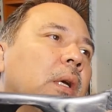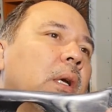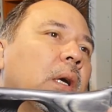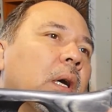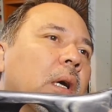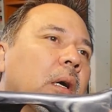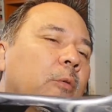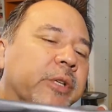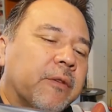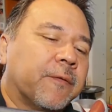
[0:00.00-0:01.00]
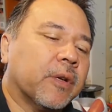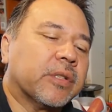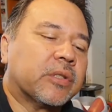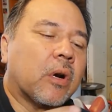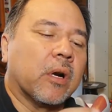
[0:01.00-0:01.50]
when you first
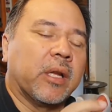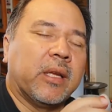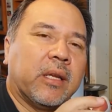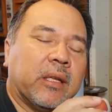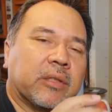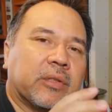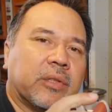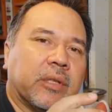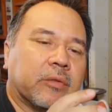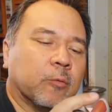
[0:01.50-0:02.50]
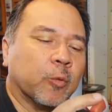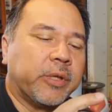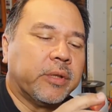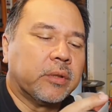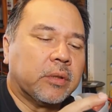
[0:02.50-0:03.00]
start, it's
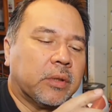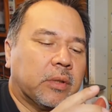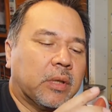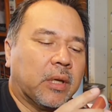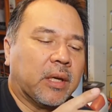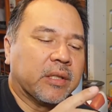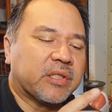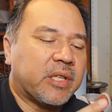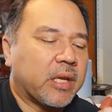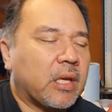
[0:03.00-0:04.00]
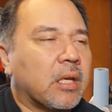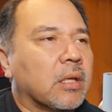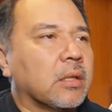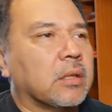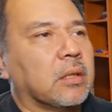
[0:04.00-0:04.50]
real sticky,
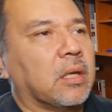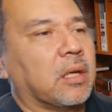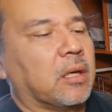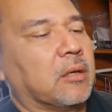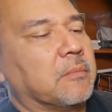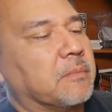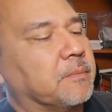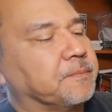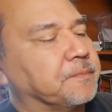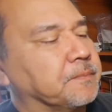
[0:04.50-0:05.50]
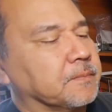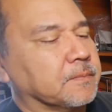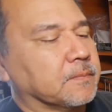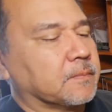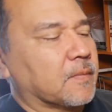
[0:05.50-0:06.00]
and
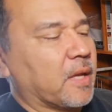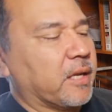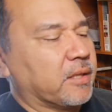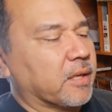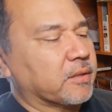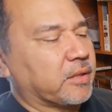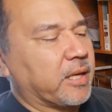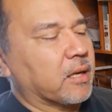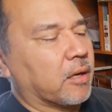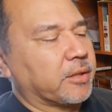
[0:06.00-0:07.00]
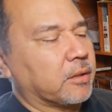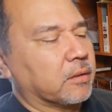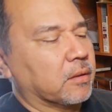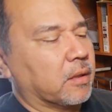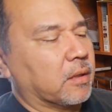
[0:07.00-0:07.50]
it does get on you.
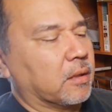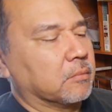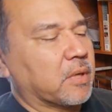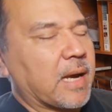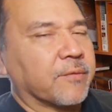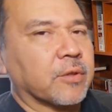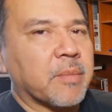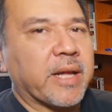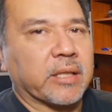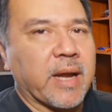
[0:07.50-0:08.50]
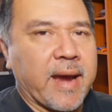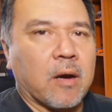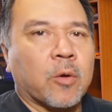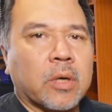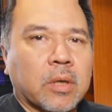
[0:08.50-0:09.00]
After about an
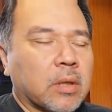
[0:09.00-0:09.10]
hour,